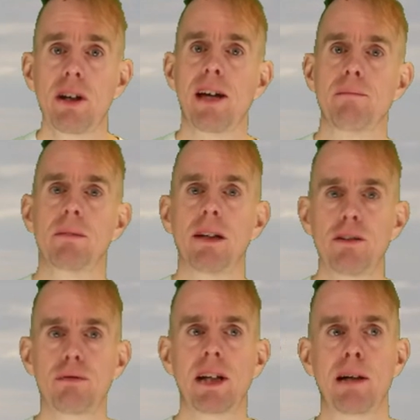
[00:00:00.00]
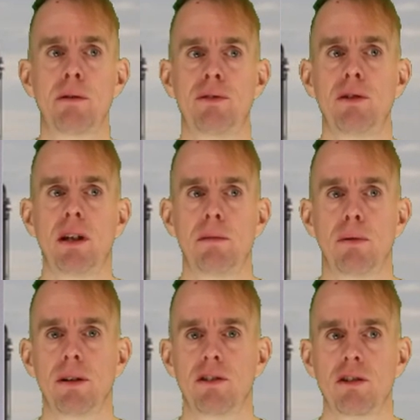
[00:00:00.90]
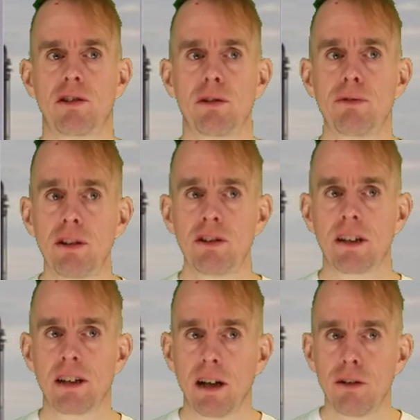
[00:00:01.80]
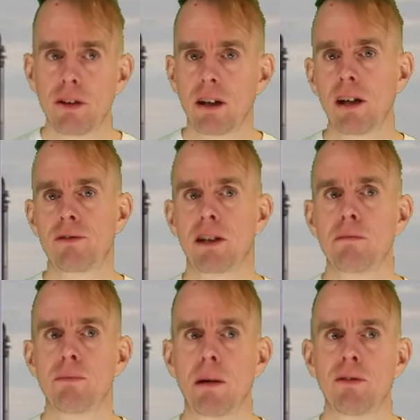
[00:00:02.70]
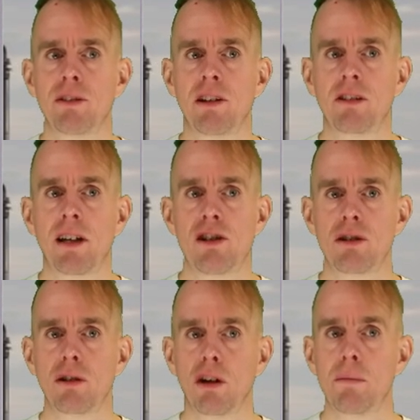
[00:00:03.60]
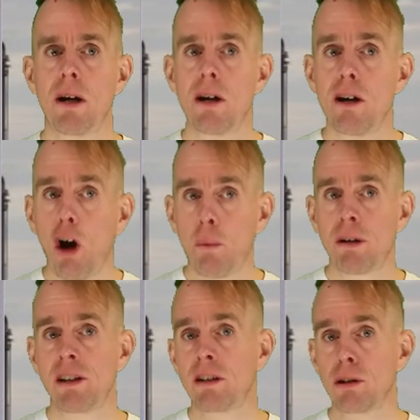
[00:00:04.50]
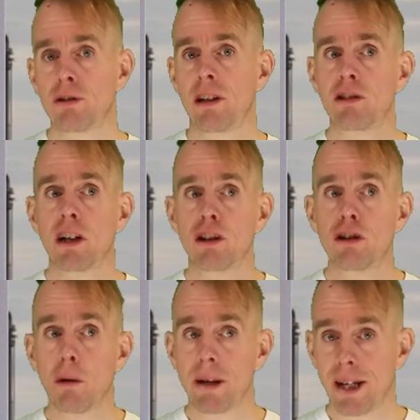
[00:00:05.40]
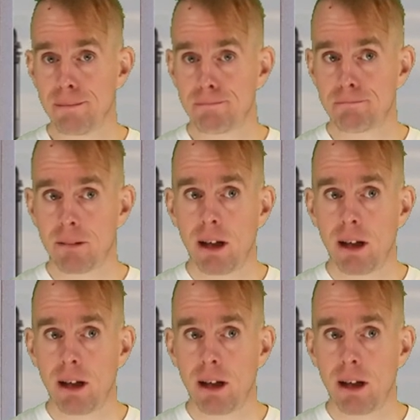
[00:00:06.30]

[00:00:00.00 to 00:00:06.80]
Okay, let's recap a few key points. So firstly, over the lifetime of a distillation column, operating cost is going to dominate.